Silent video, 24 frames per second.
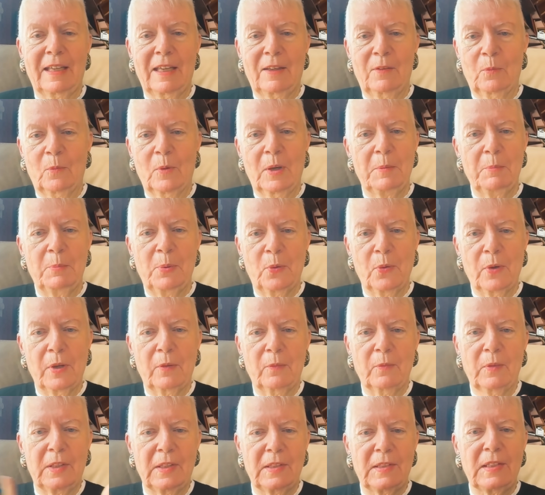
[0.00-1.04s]
At one
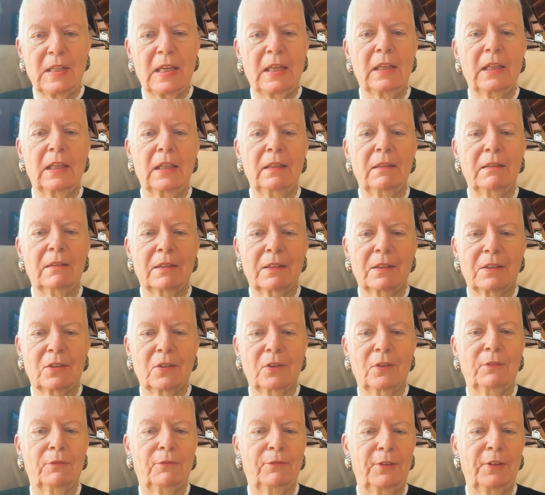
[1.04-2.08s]
point when SETI
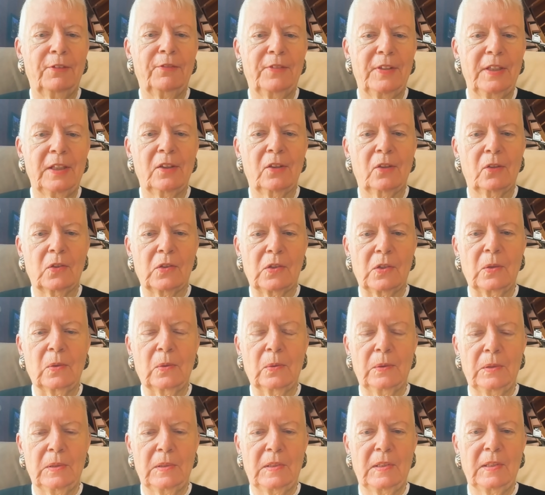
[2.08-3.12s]
turned 50 years
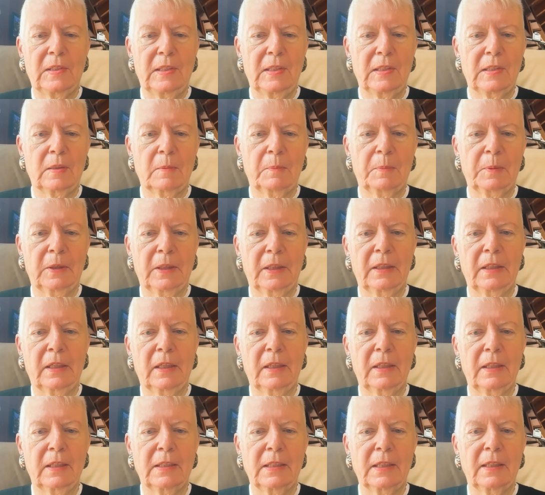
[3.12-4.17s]
old as a discipline,
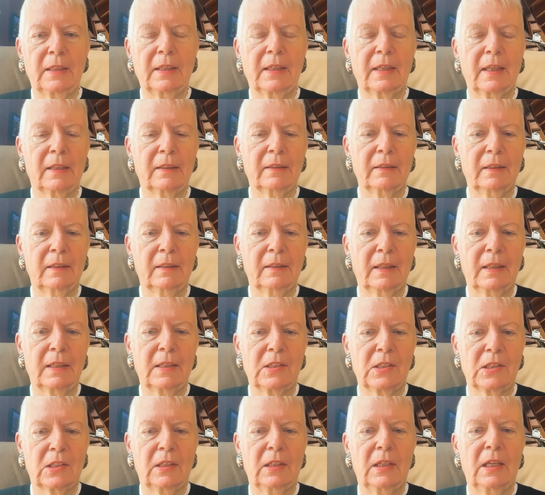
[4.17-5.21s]
I did a
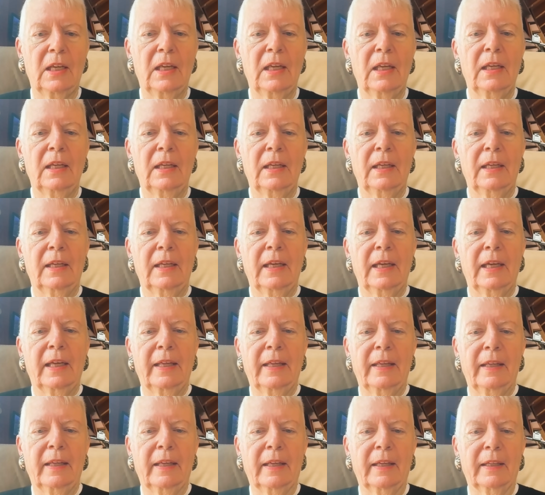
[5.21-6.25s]
calculation
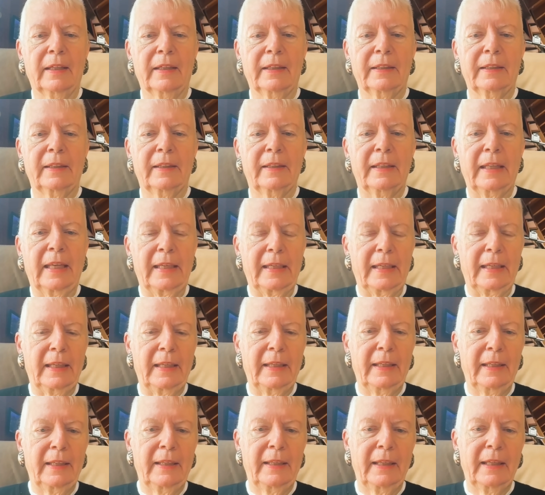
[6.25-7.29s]
that
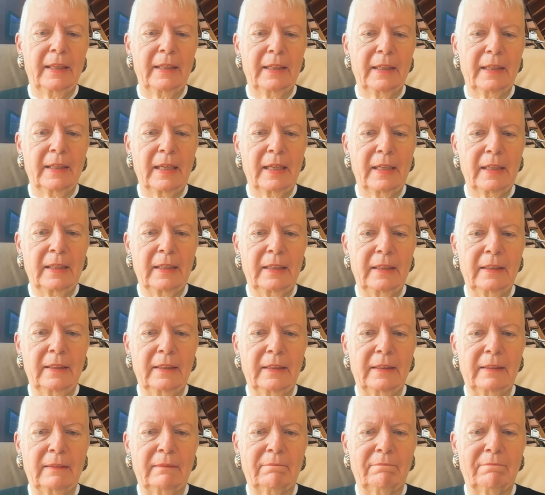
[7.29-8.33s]

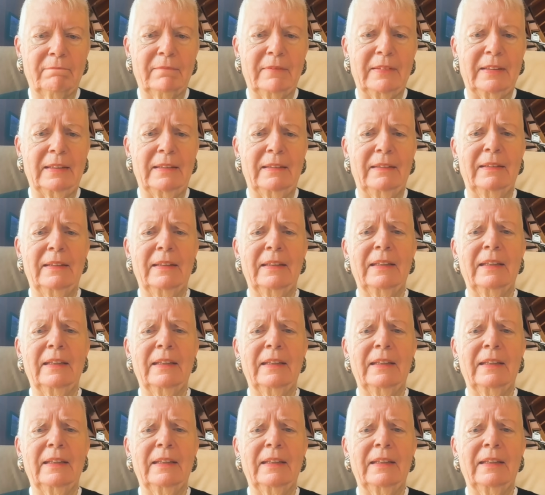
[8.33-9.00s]
indicated that